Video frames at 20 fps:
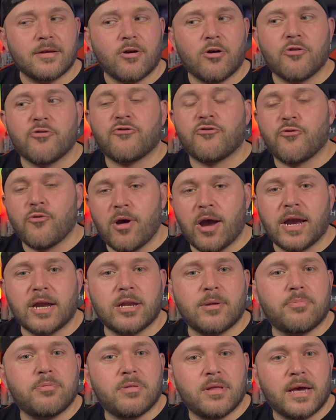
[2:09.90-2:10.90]
or trying
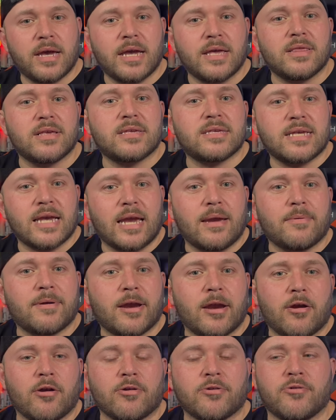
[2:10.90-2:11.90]
to play the same
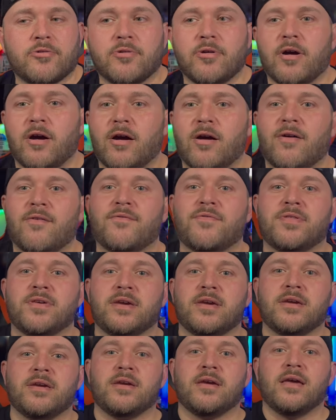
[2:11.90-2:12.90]
character of
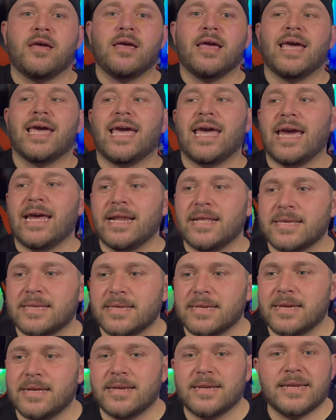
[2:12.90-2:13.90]
the
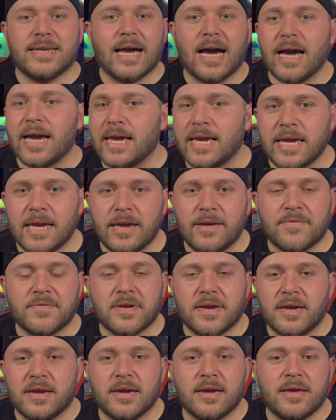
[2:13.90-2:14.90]
innocent, naive
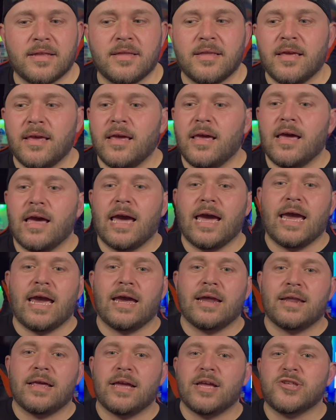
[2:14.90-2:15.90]
kid,
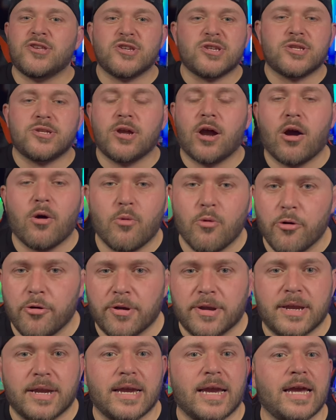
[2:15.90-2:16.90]
and it's just not
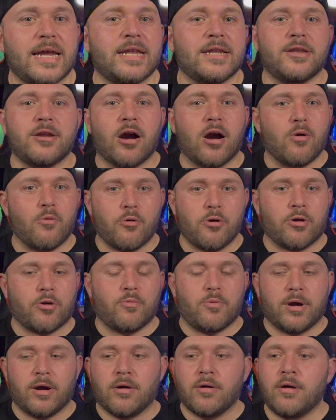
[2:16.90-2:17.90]
working. It did not
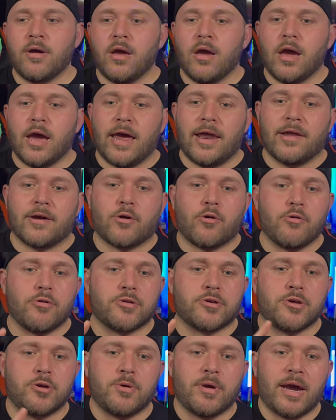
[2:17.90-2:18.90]
work well. And of
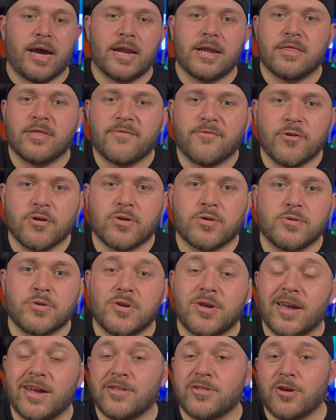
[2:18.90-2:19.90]
course, you had in the first one,
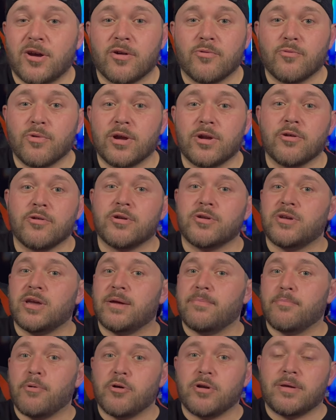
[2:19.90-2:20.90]
you had John Ritter and you
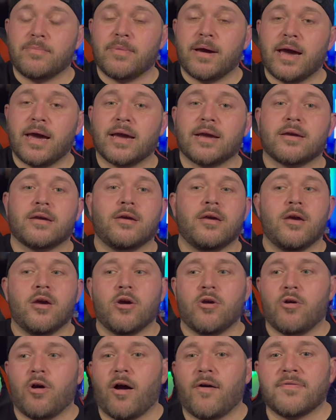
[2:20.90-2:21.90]
had Bernie Mac,
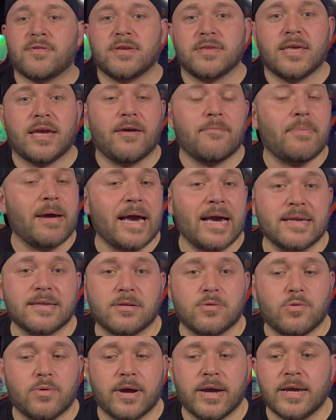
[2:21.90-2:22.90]
who obviously they have passed
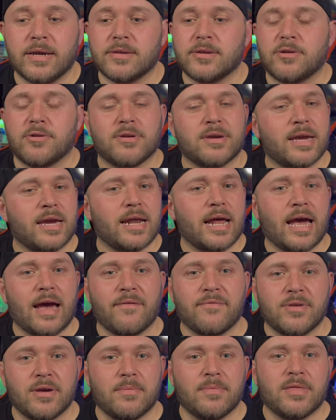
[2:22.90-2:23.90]
away, so you can't
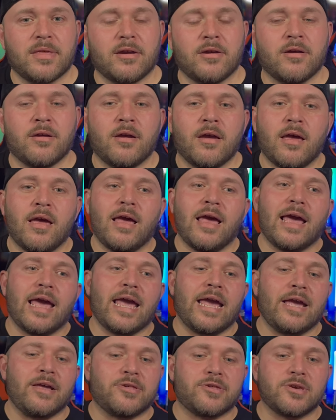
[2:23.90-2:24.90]
have them in there.
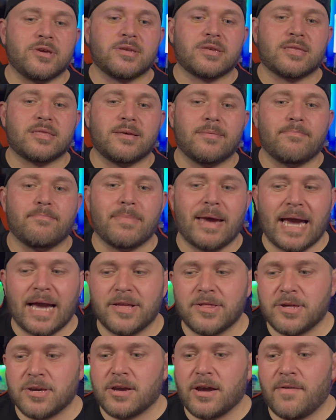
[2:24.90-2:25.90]
It's just the
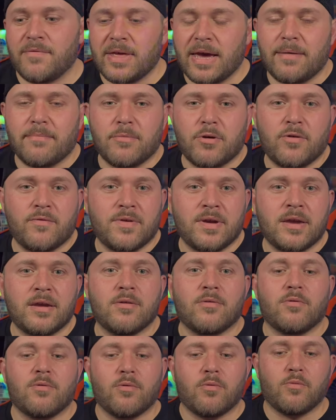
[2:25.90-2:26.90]
magic of that movie
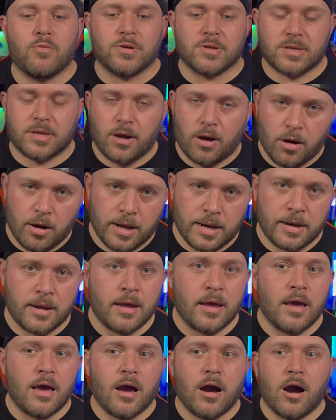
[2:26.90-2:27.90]
was gone,
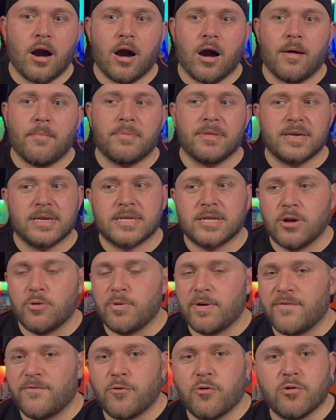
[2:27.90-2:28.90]
but they still
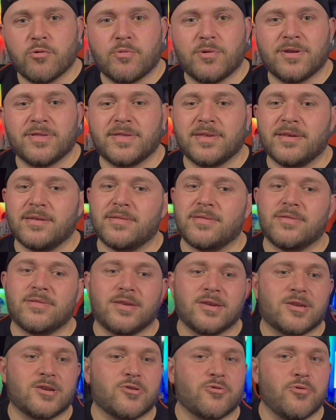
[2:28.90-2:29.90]
went forward with it.
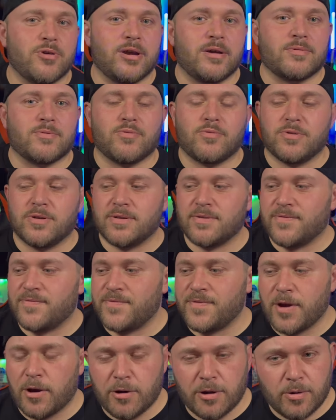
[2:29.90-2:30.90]
The script was
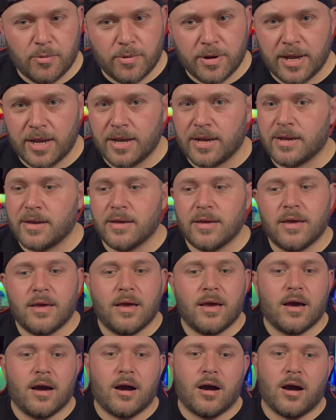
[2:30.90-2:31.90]
very weak.
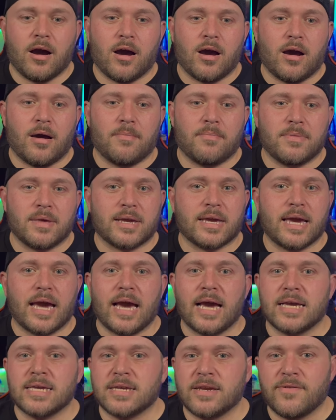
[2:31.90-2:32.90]
The
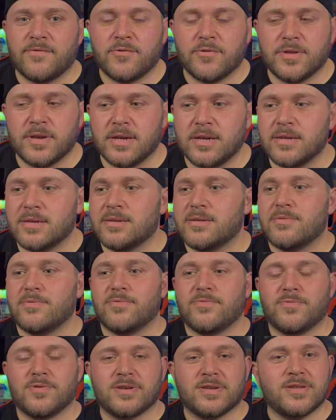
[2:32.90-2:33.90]
casting for this
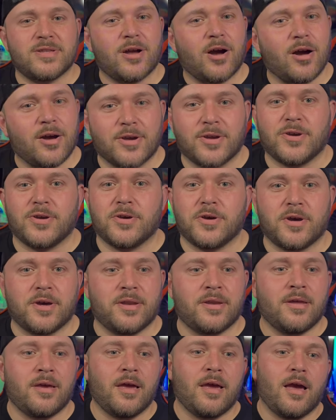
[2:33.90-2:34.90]
was not
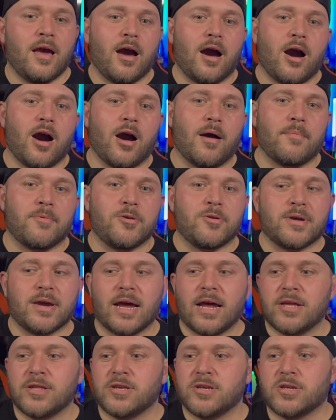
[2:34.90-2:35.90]
good. You
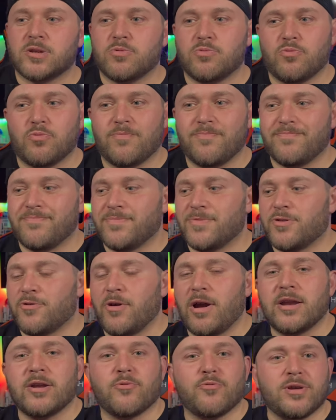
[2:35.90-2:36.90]
kind of just
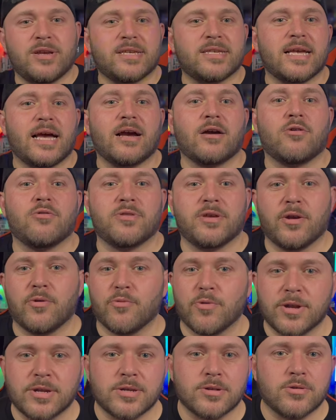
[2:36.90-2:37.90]
try to recycle the
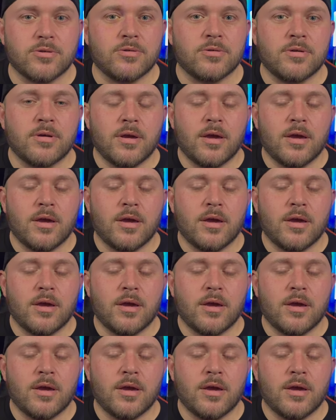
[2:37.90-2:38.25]
original,